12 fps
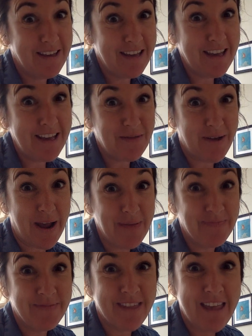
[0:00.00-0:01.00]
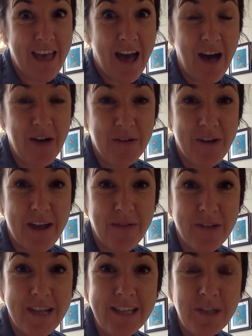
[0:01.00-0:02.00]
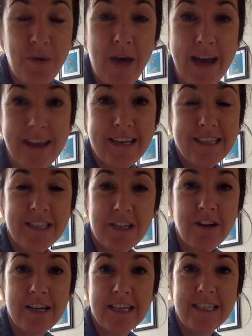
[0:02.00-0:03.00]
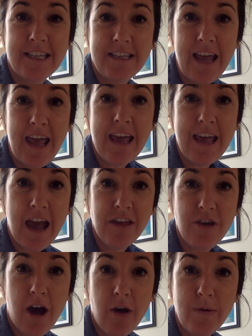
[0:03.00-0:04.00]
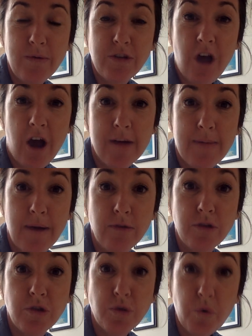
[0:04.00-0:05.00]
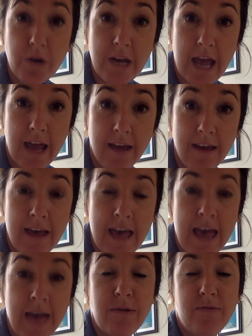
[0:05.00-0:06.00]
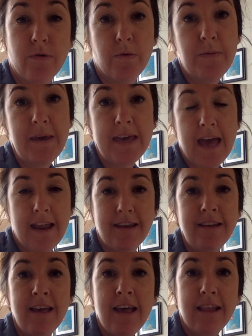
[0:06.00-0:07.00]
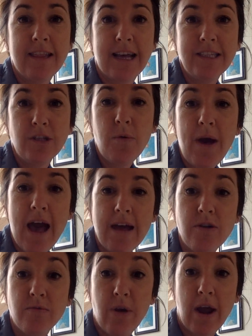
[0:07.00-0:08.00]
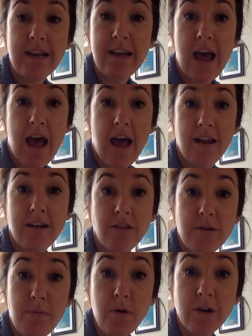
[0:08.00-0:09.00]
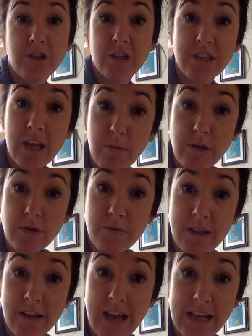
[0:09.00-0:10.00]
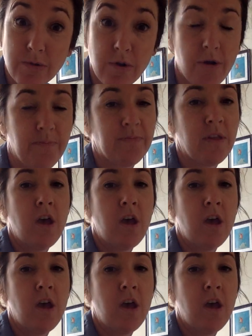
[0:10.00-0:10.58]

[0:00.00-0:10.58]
Anyway, all right, well, let's go ahead and get started. Today, I thought we would talk about sorting. Before we begin, let's go ahead and write it on the board, just like we do in the classroom.